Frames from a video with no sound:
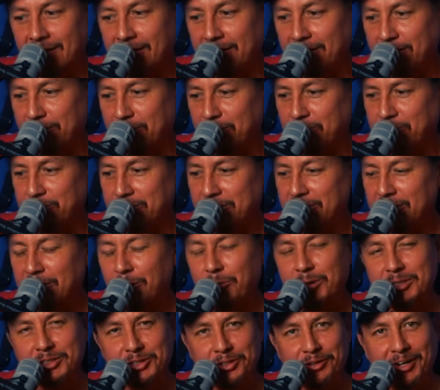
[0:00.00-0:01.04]
You know
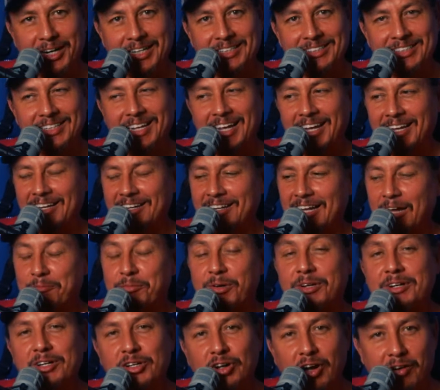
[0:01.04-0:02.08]
what's crazy? And I'm
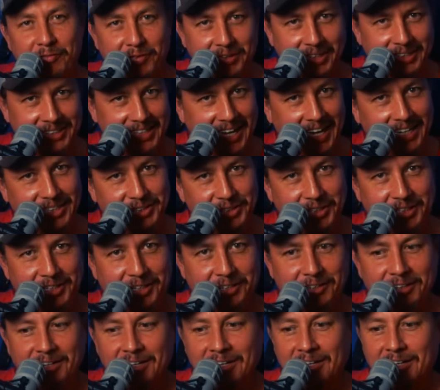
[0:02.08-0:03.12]
going to go off on a tangent
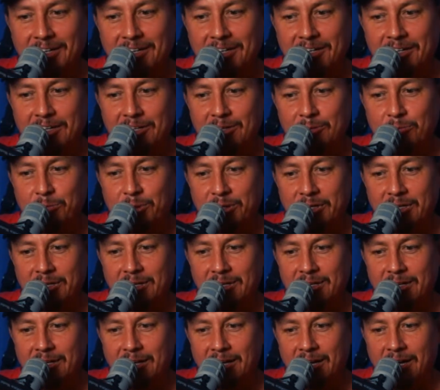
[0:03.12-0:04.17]
here, but
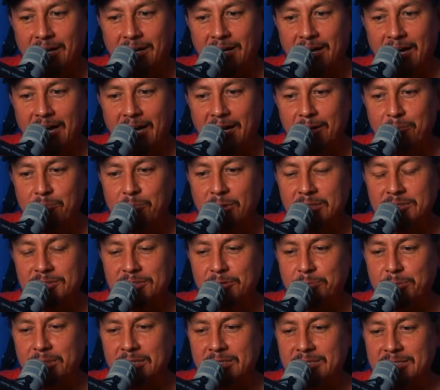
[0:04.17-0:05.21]
I must
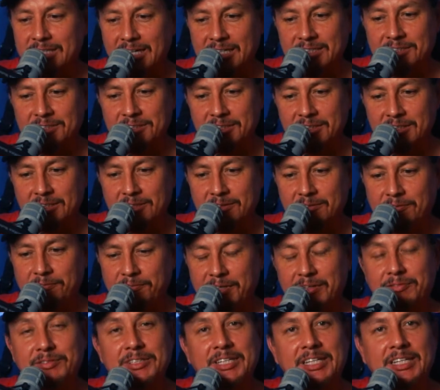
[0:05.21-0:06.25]
have been tested
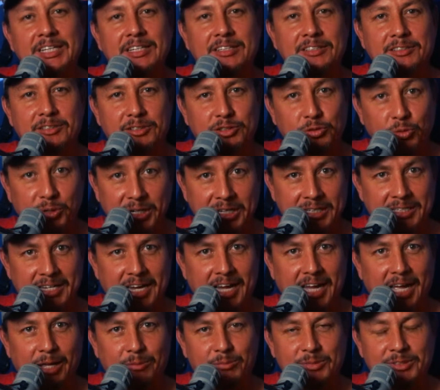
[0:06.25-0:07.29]
15 to 20
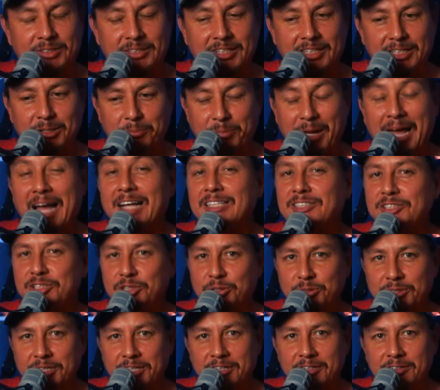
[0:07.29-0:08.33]
times in the past
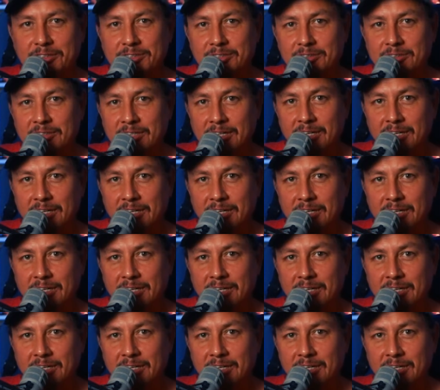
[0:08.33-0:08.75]
2 years